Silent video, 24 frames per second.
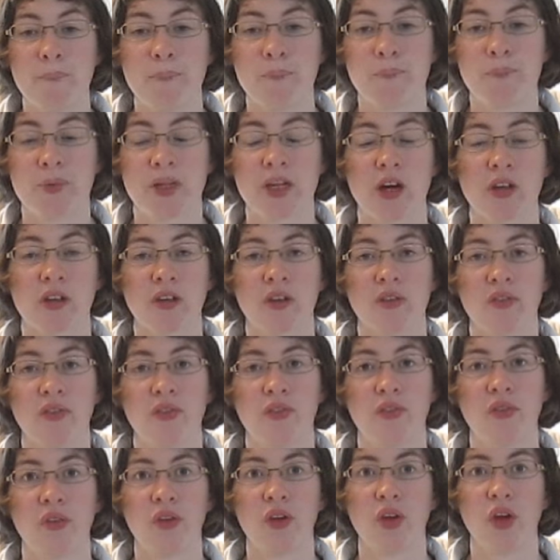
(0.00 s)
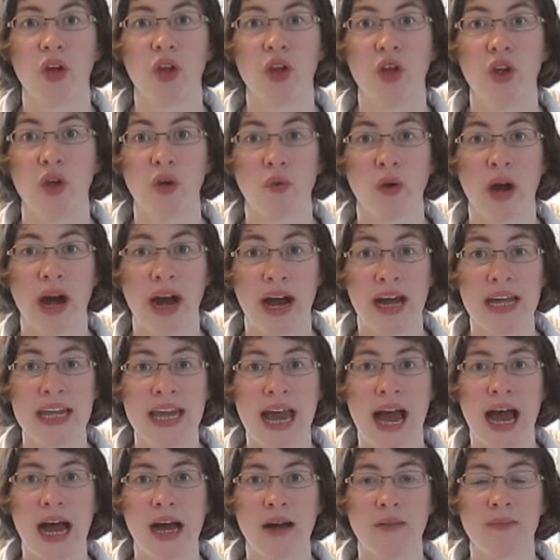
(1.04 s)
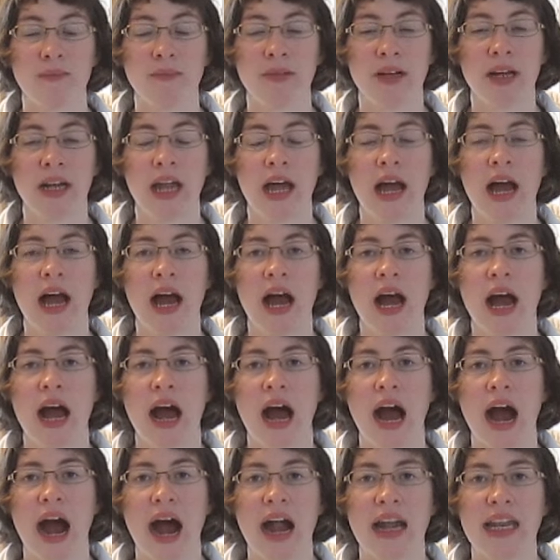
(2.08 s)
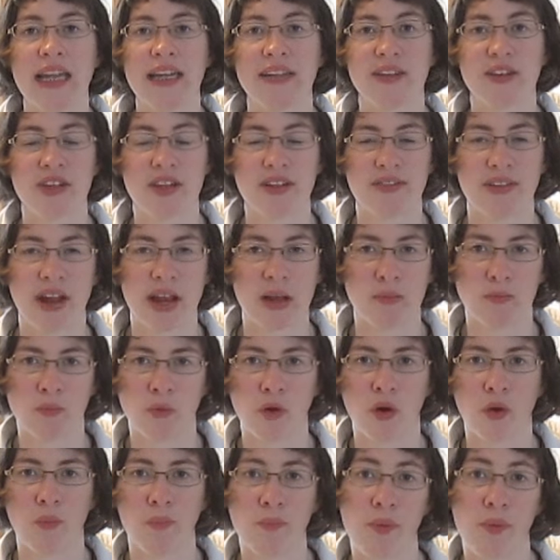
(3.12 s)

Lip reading: because of who I am, I need to develop more